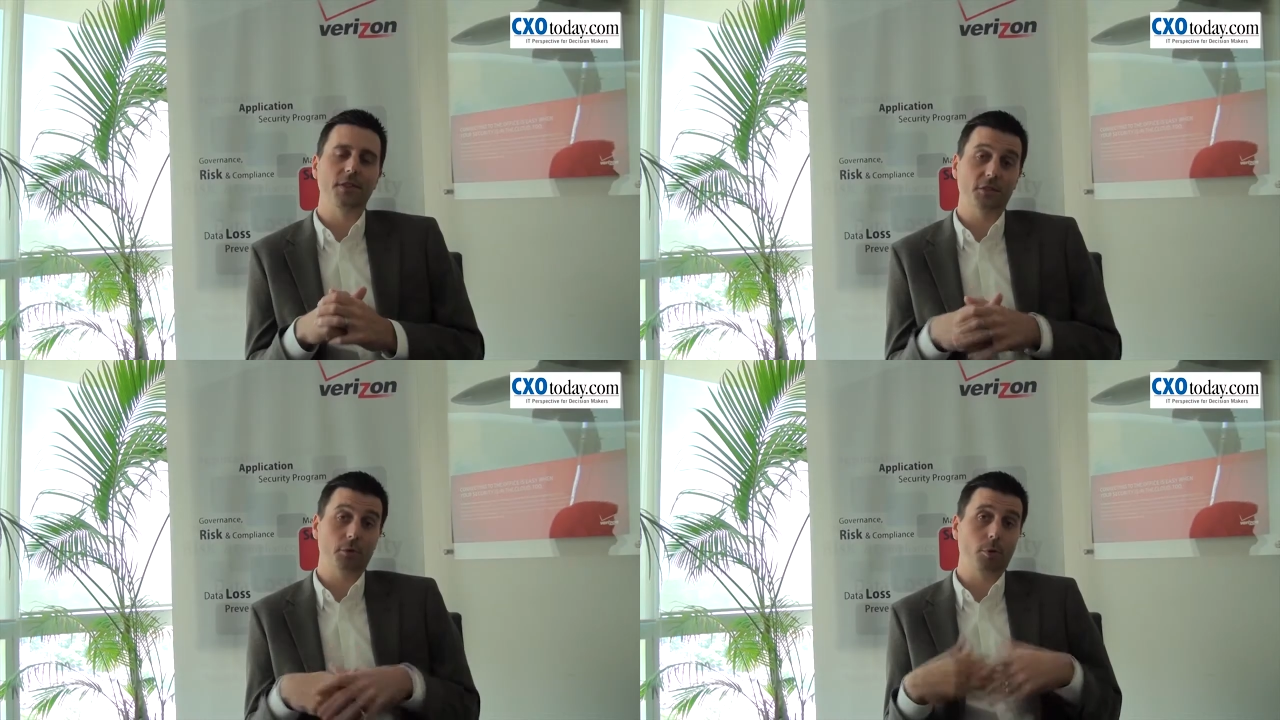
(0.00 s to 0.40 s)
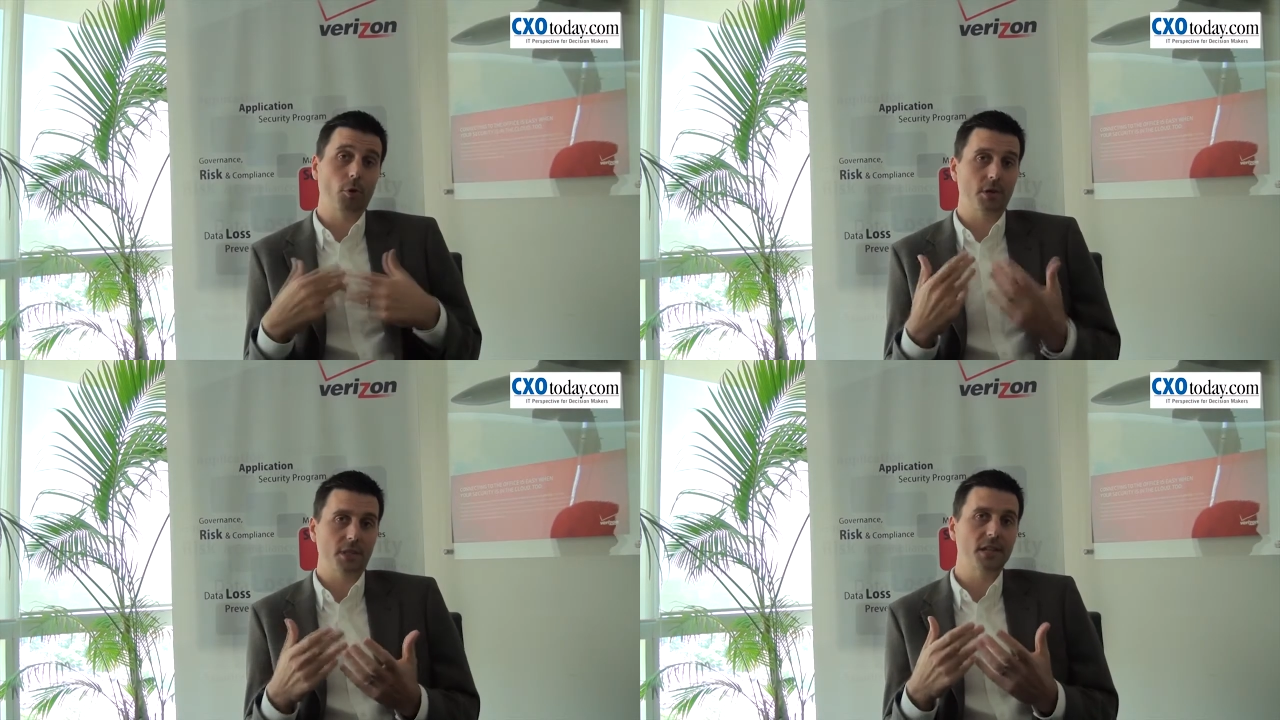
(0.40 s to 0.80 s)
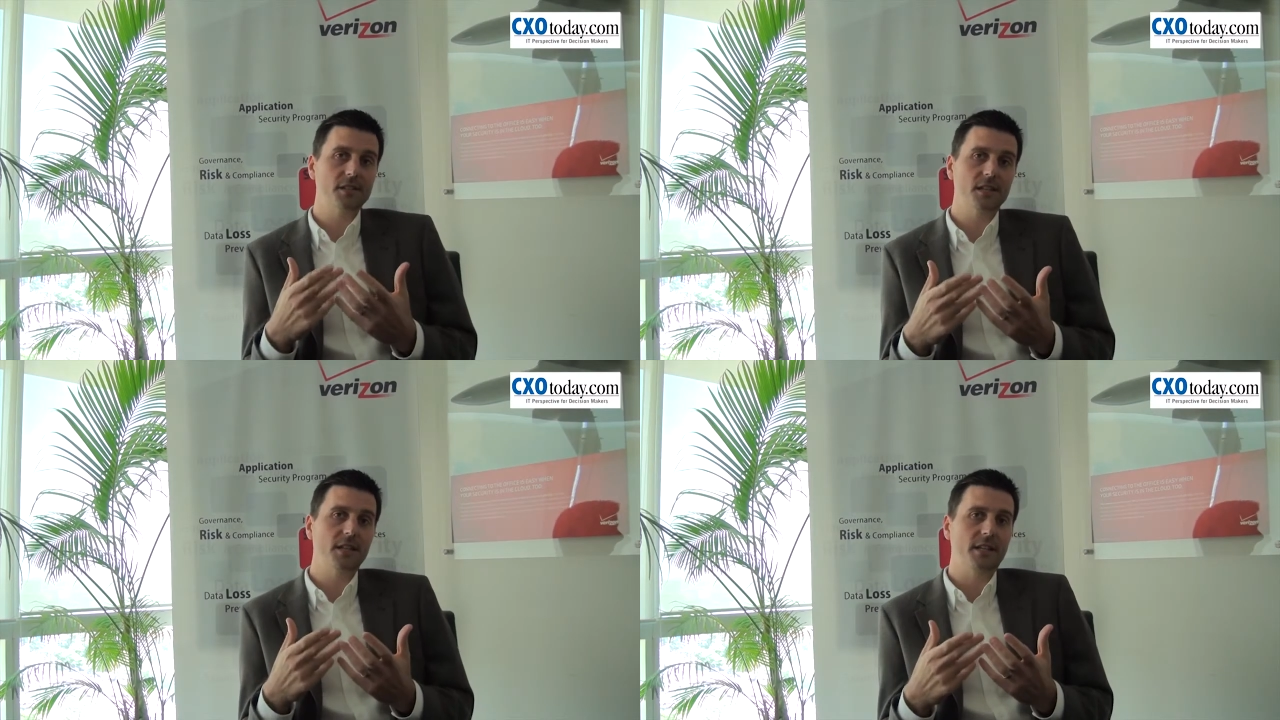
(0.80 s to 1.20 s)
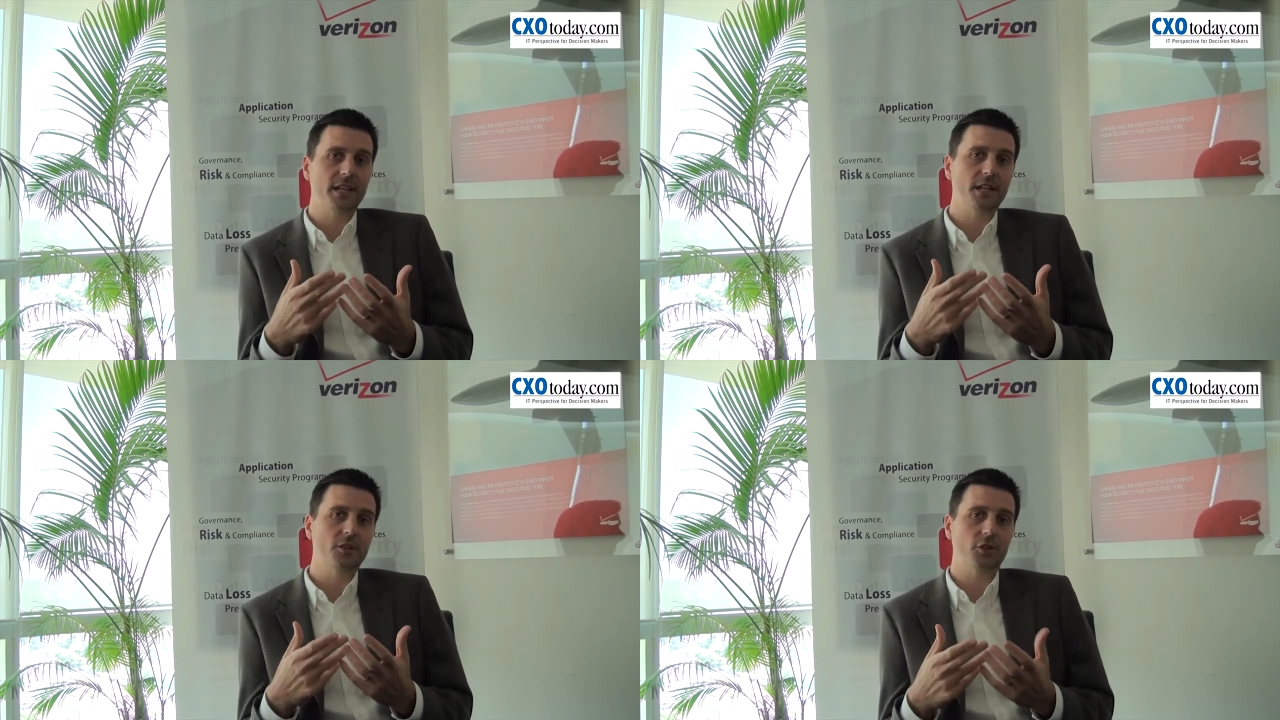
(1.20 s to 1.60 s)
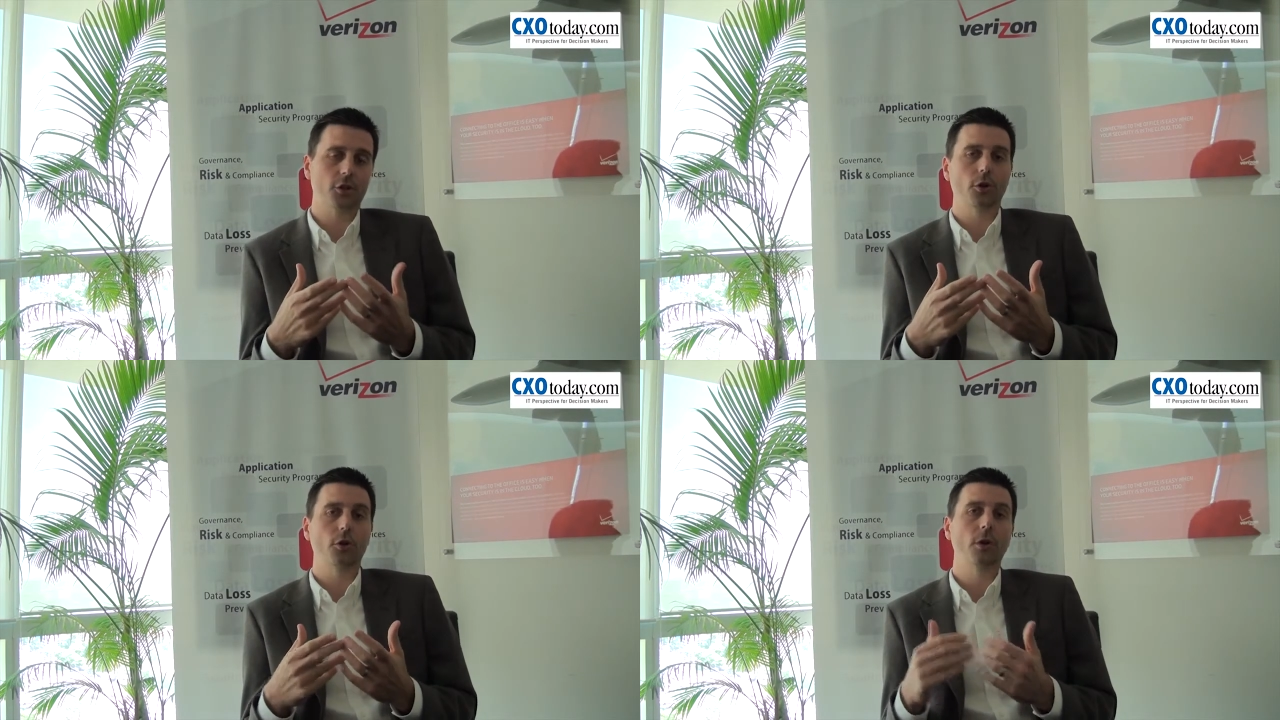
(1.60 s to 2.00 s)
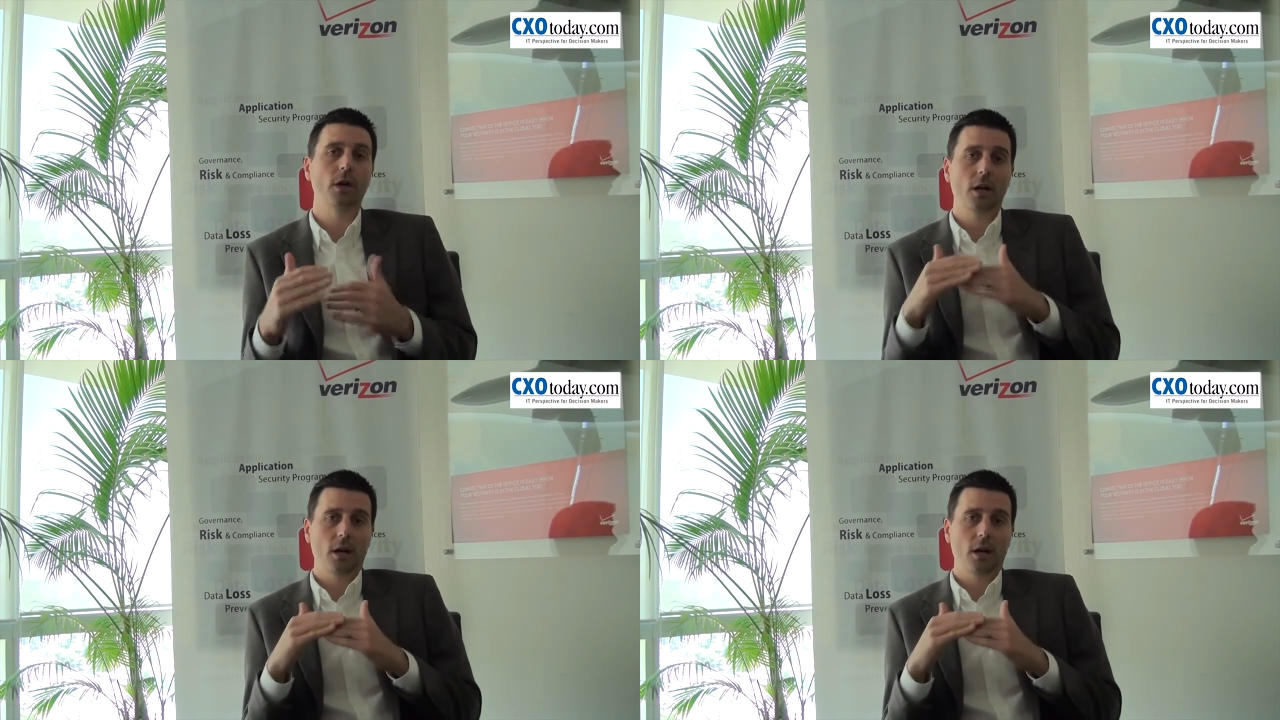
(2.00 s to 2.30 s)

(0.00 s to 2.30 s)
This report does indeed show